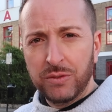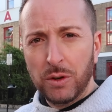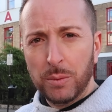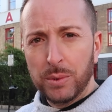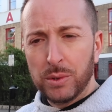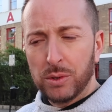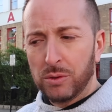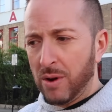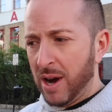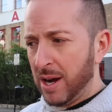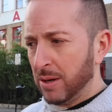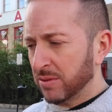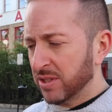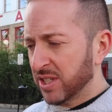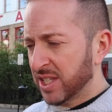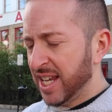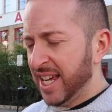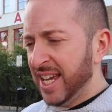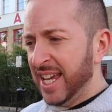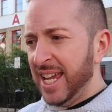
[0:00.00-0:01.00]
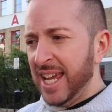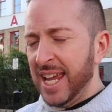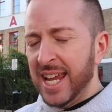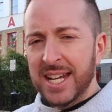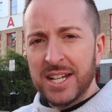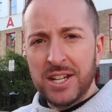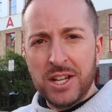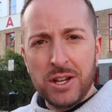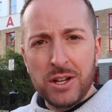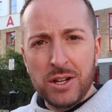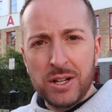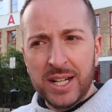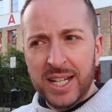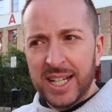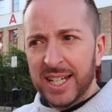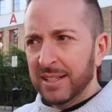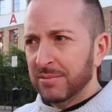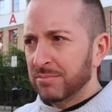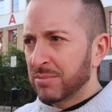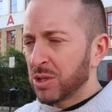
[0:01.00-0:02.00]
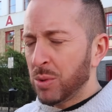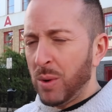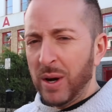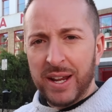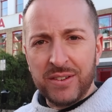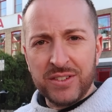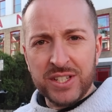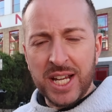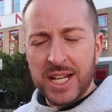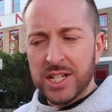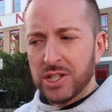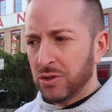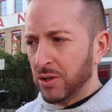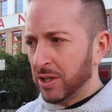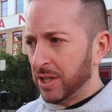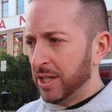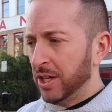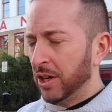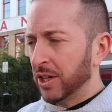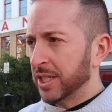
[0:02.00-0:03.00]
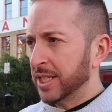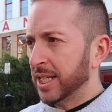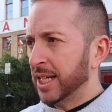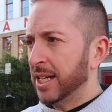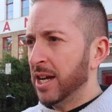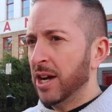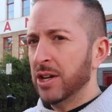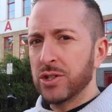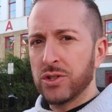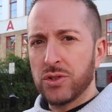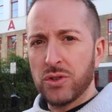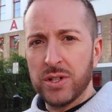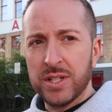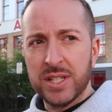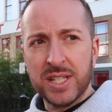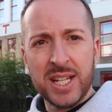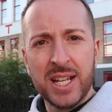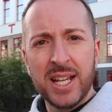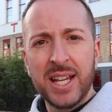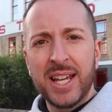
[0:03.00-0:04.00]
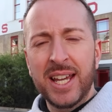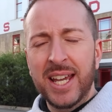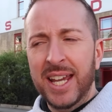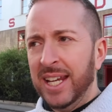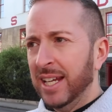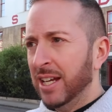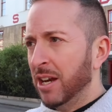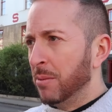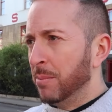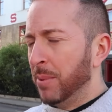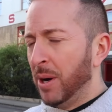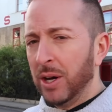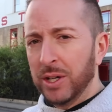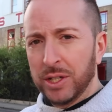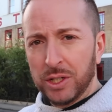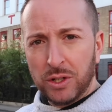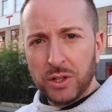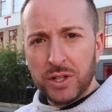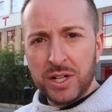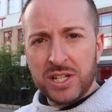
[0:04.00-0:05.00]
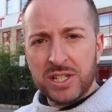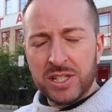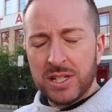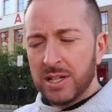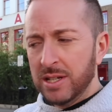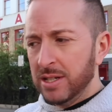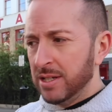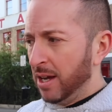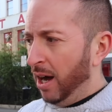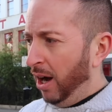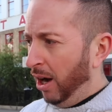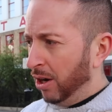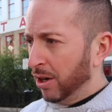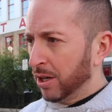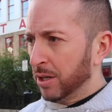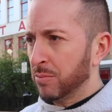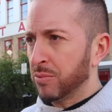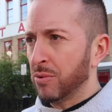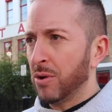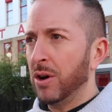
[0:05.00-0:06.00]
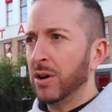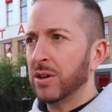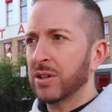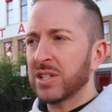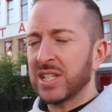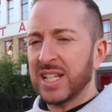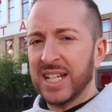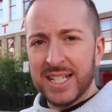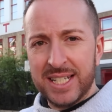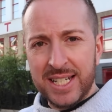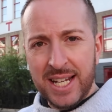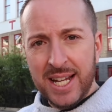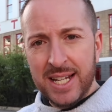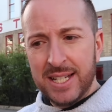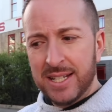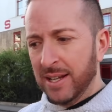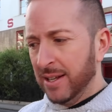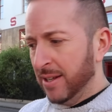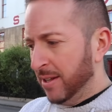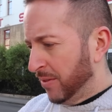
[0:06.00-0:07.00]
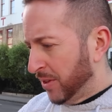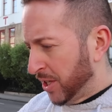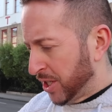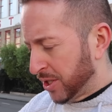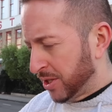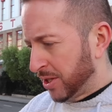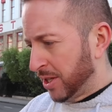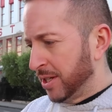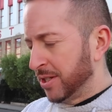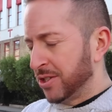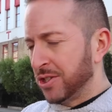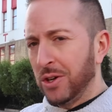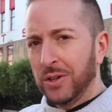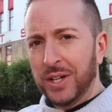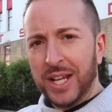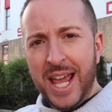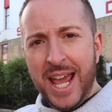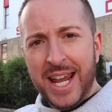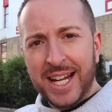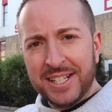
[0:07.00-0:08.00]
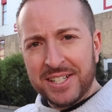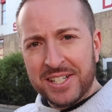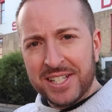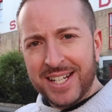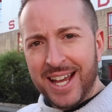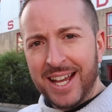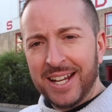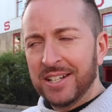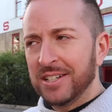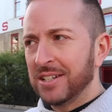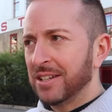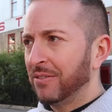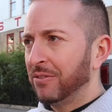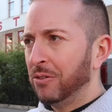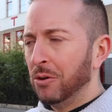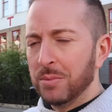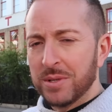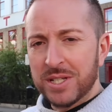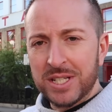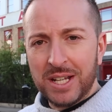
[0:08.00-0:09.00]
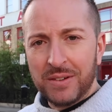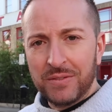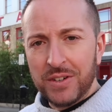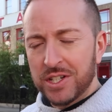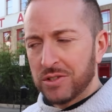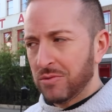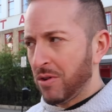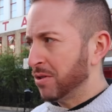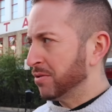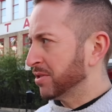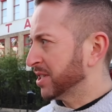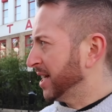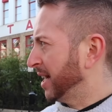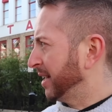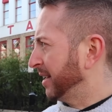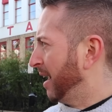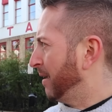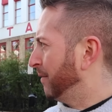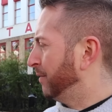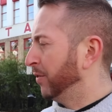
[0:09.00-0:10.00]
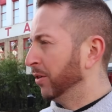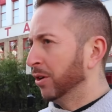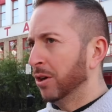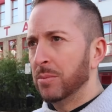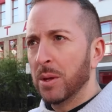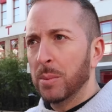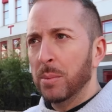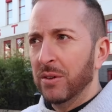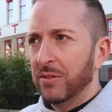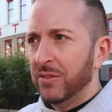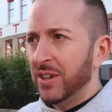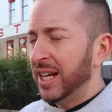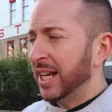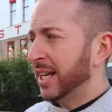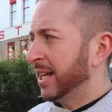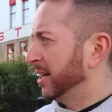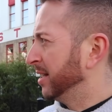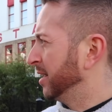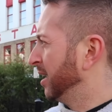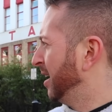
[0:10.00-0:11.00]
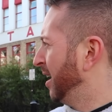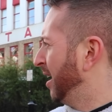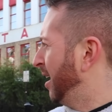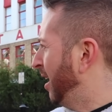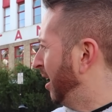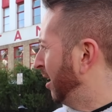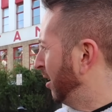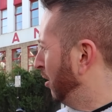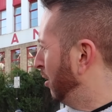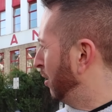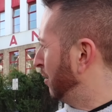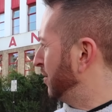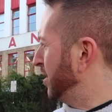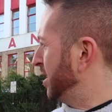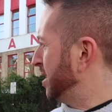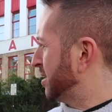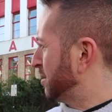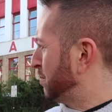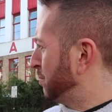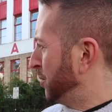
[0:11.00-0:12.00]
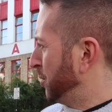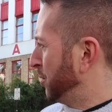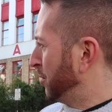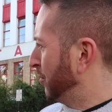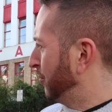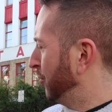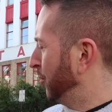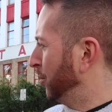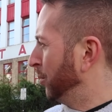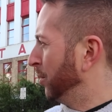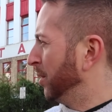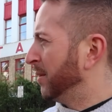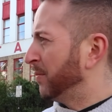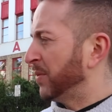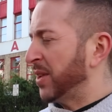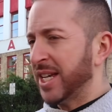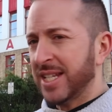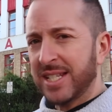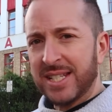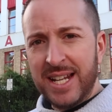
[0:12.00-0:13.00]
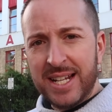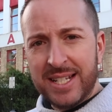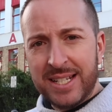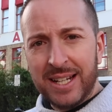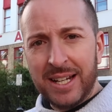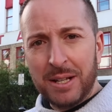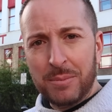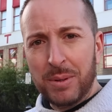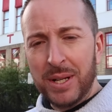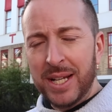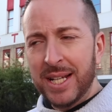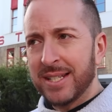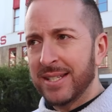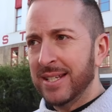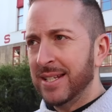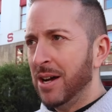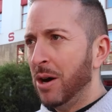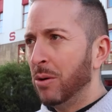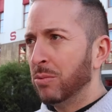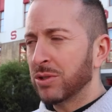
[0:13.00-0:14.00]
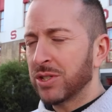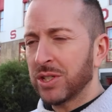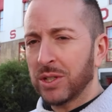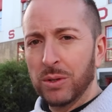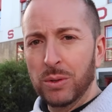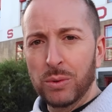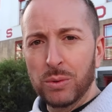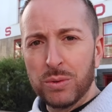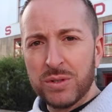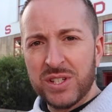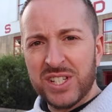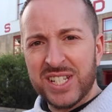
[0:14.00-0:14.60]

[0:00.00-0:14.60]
football grounds in the early 20th century, the 1900s. You know, behind Goodison, Ibrox, he did the Johnny Haynes stand, the former Stevenage Road stand at Fulham, the Pavilion. A lot of his beautiful, aesthetically pleasing old school